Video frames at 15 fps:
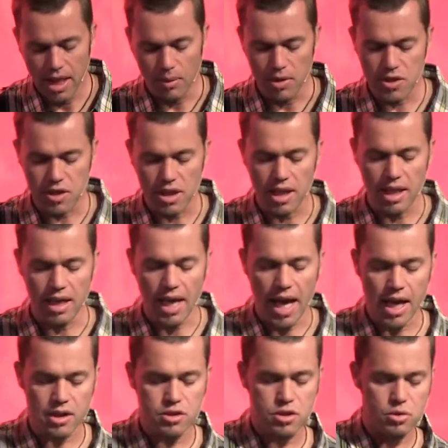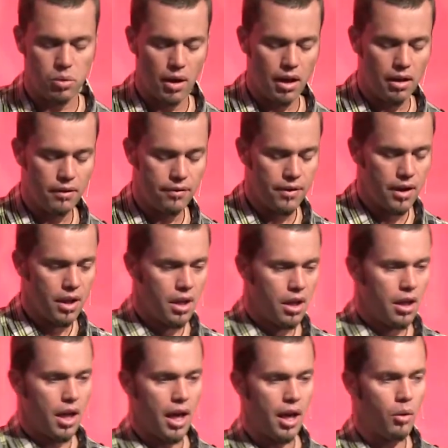we see that in Acts 12,
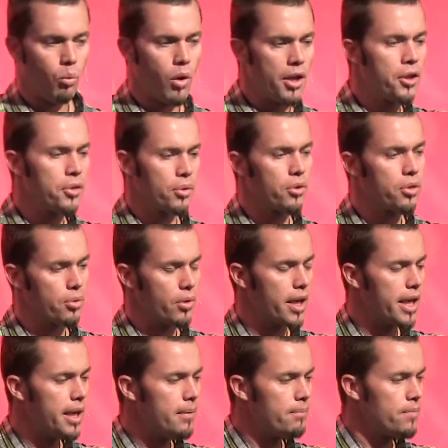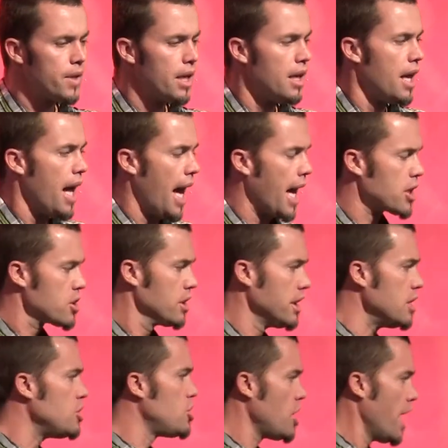uh, 1 through 3.
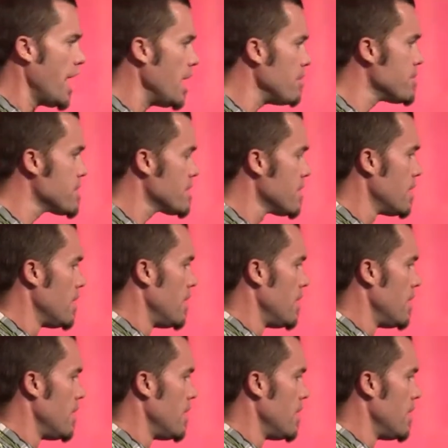Actually, James